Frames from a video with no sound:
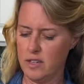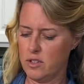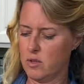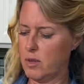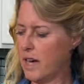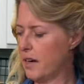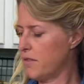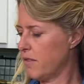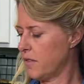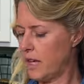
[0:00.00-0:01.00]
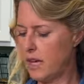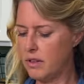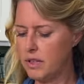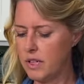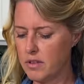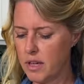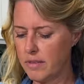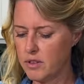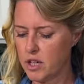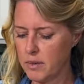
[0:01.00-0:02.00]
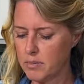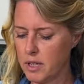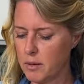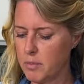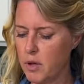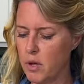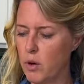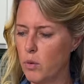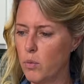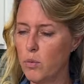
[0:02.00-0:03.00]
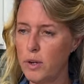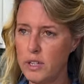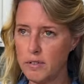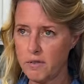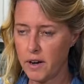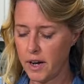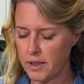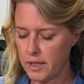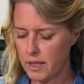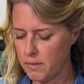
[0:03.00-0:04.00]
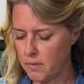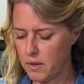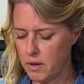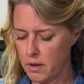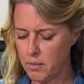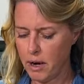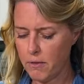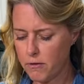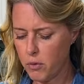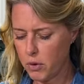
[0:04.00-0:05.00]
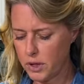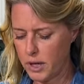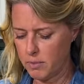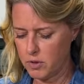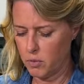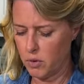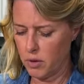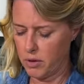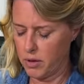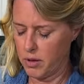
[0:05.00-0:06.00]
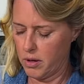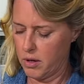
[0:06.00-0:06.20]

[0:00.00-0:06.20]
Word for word: So we have kale here that I've chopped up really finely, about 4 cups worth.